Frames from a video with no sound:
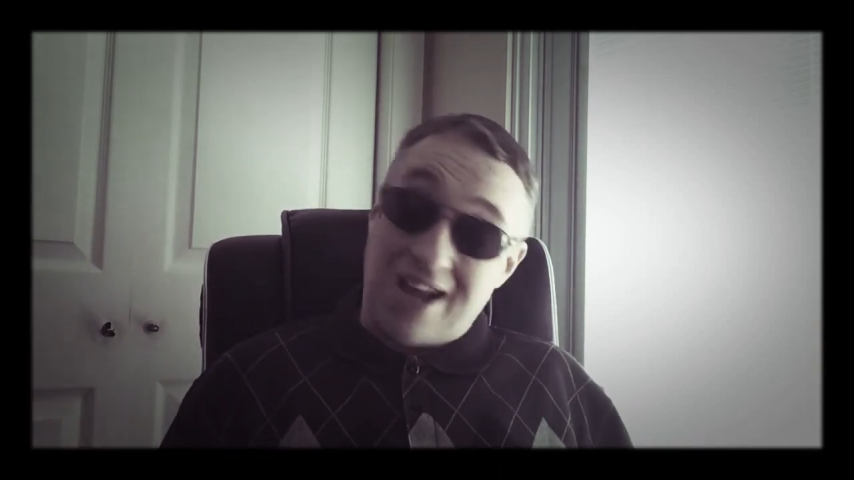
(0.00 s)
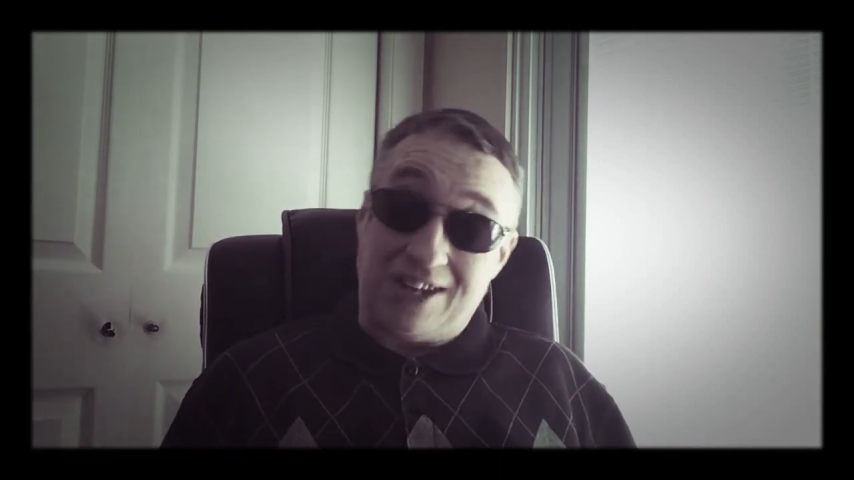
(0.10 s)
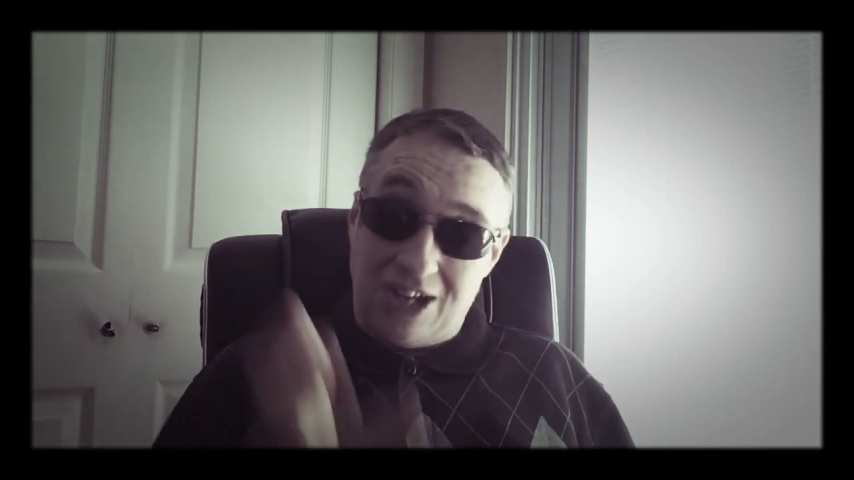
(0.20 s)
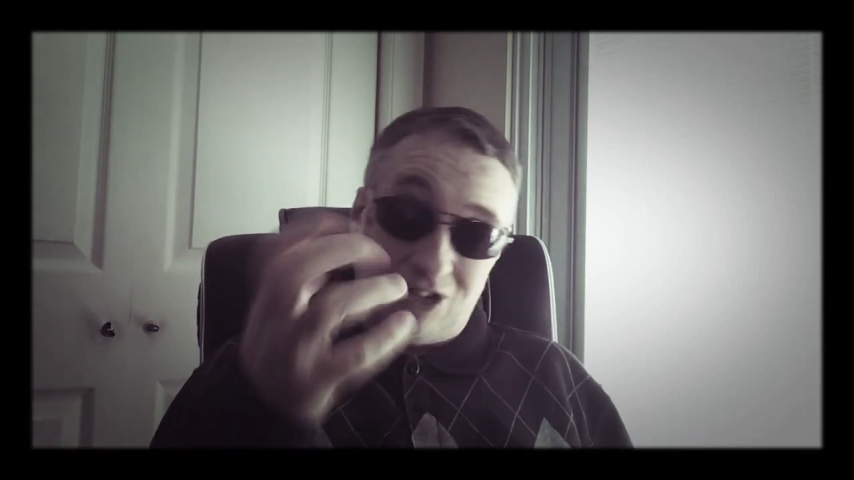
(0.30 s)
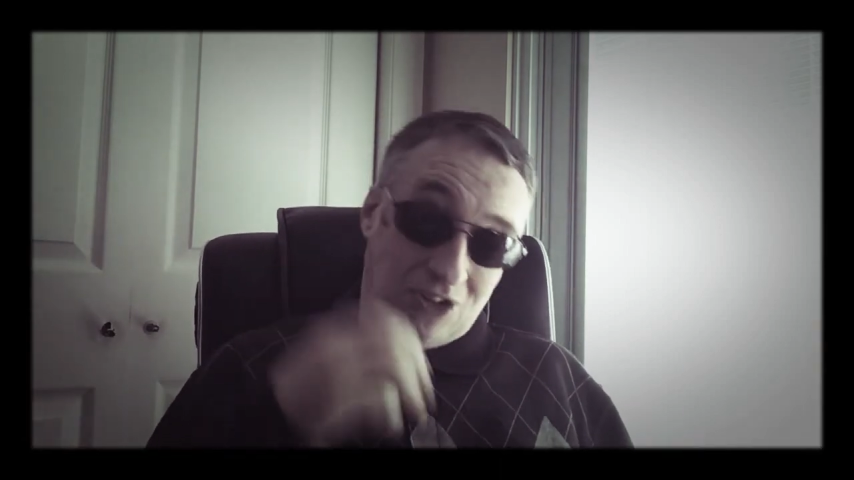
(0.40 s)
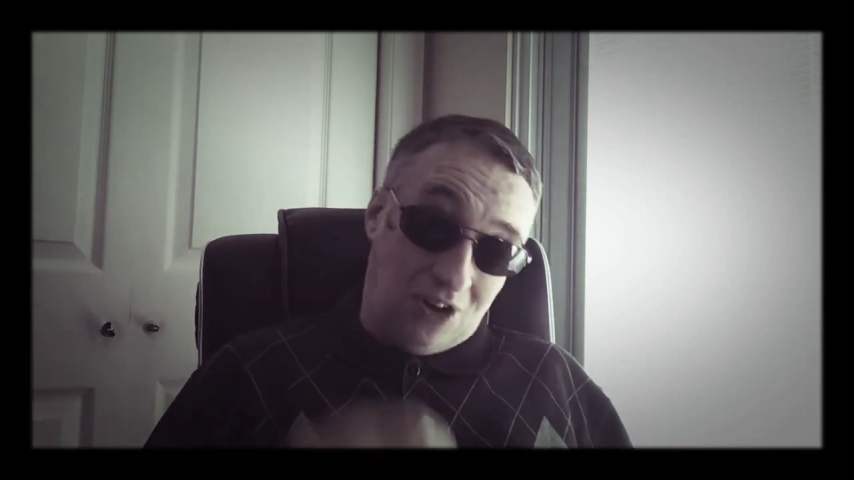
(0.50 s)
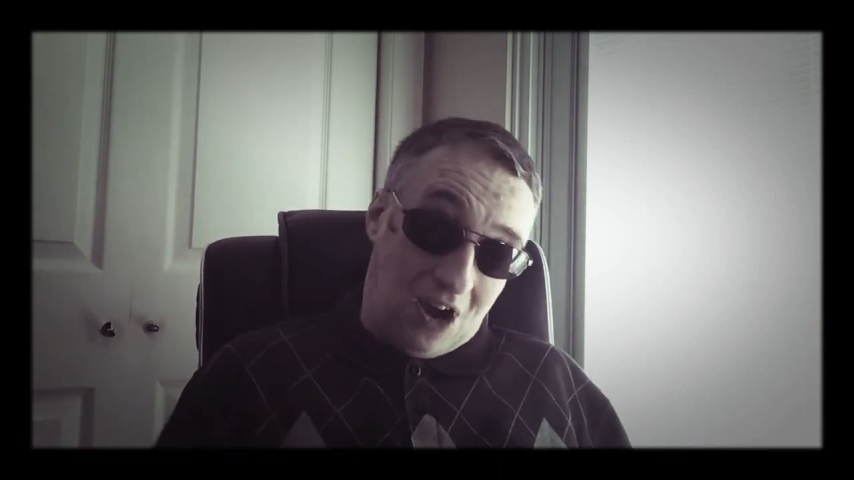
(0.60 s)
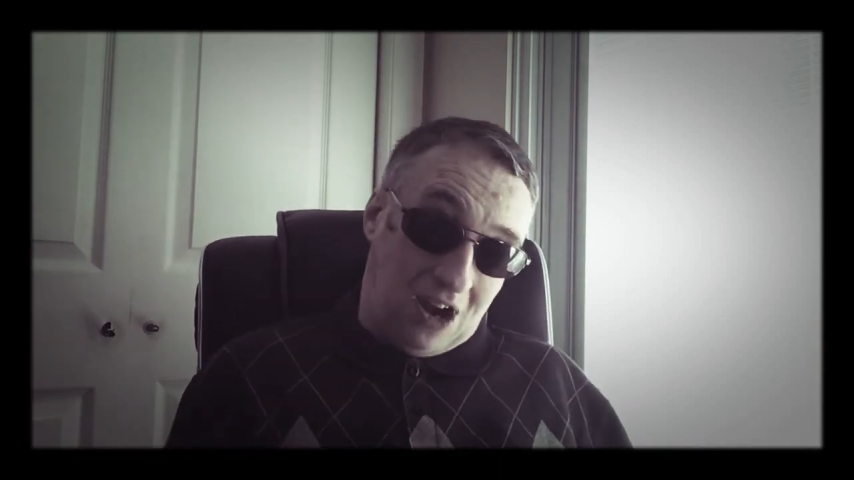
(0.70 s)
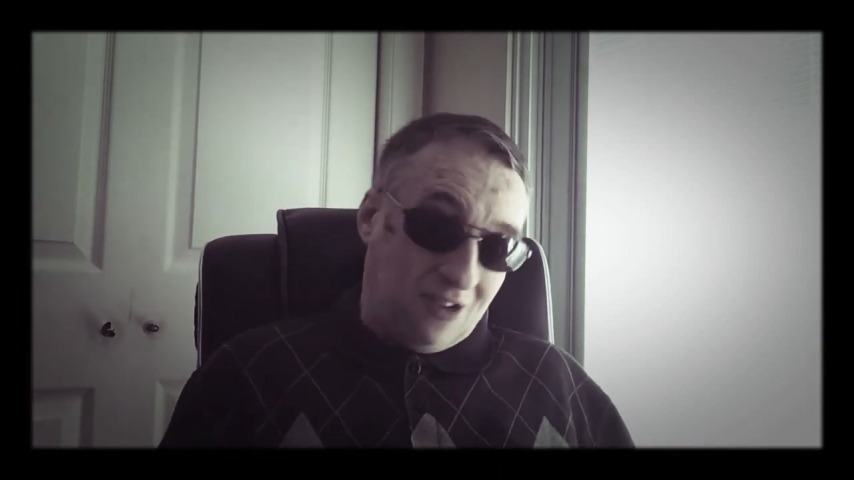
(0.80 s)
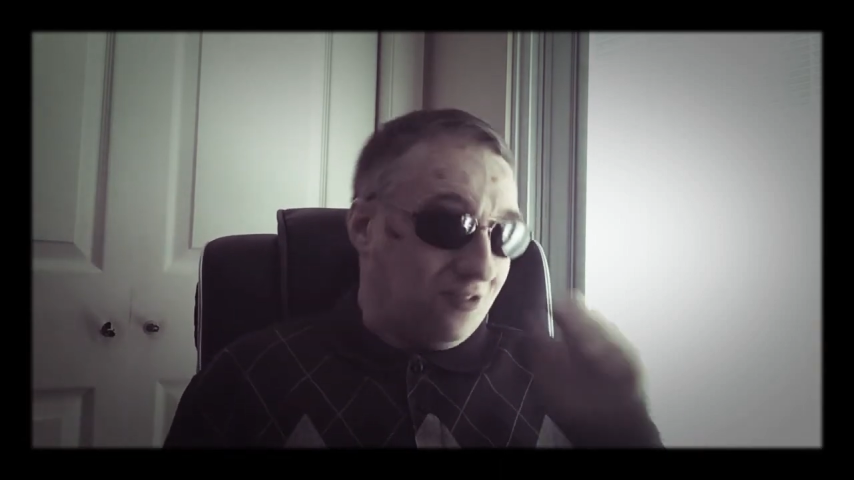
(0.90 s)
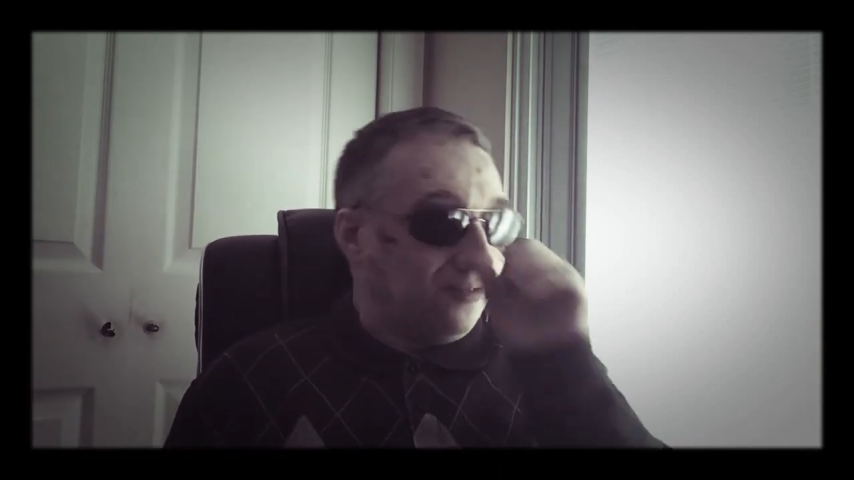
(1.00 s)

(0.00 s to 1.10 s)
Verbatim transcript: I kid you not.